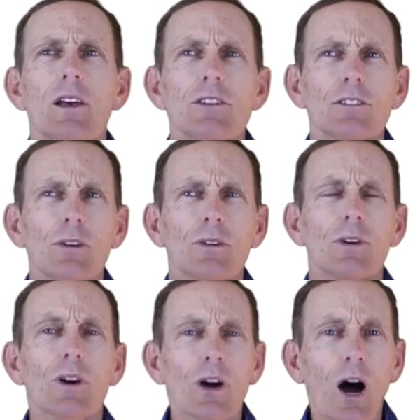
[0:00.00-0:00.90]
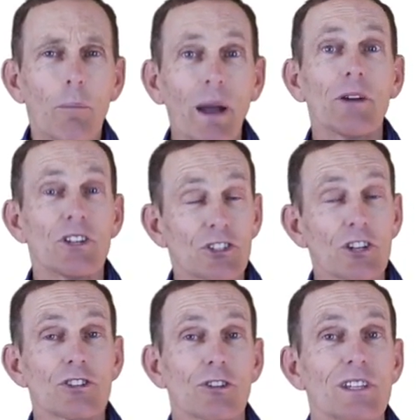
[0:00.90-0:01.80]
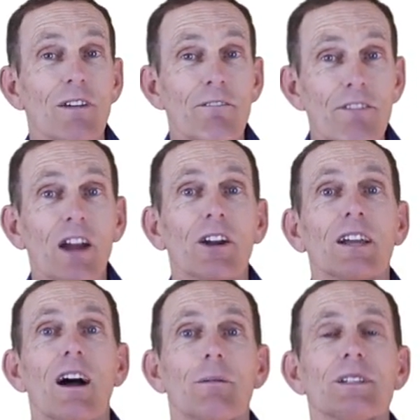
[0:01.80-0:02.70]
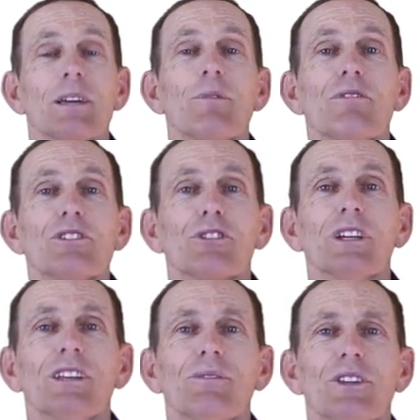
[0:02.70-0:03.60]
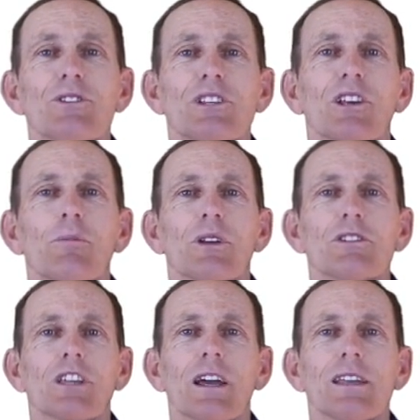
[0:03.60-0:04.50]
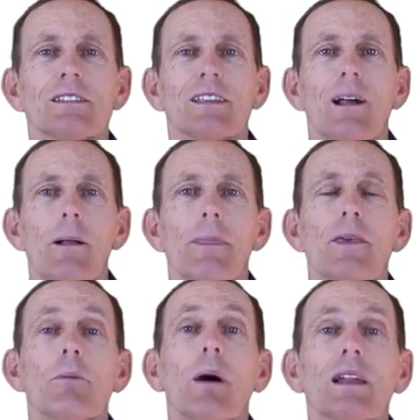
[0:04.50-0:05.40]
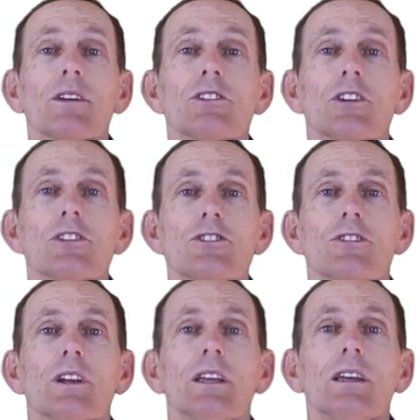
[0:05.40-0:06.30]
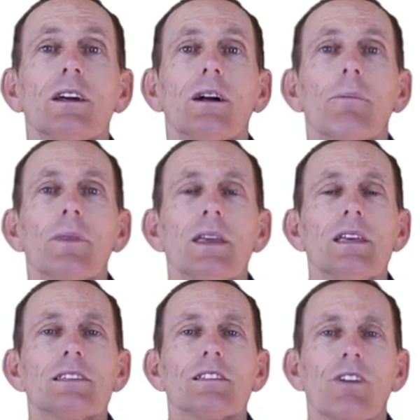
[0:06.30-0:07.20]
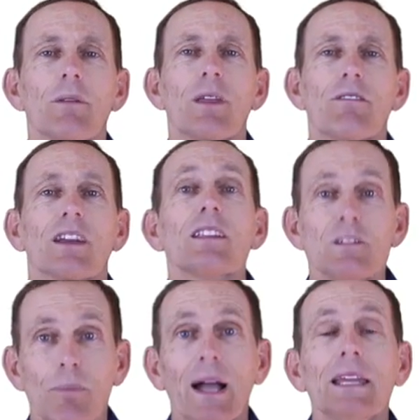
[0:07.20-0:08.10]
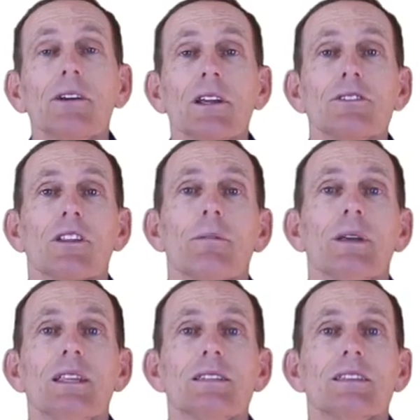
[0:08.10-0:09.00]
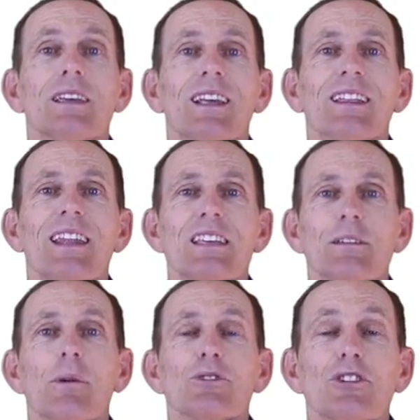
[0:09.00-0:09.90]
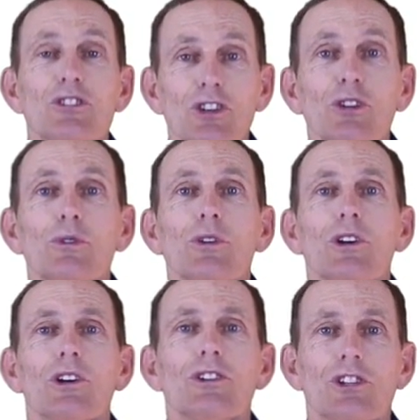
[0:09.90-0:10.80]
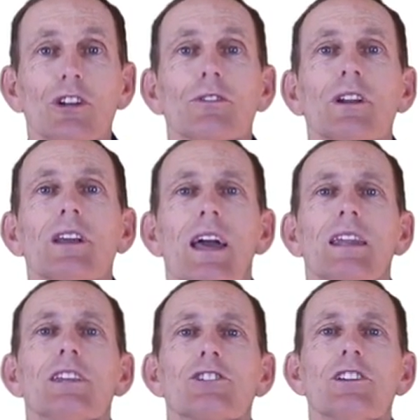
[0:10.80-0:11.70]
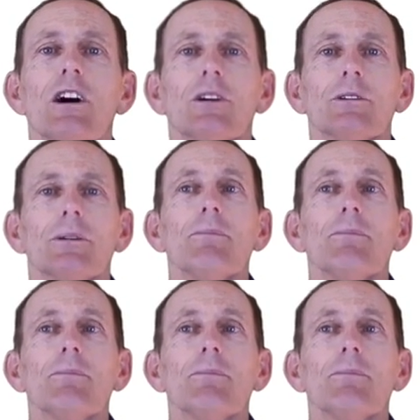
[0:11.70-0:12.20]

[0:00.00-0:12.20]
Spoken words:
So binary search tree is a very common type of a tree used in computer science. The binary search tree is defined by the fact it's binary, so that means it has at most 2 children at each node.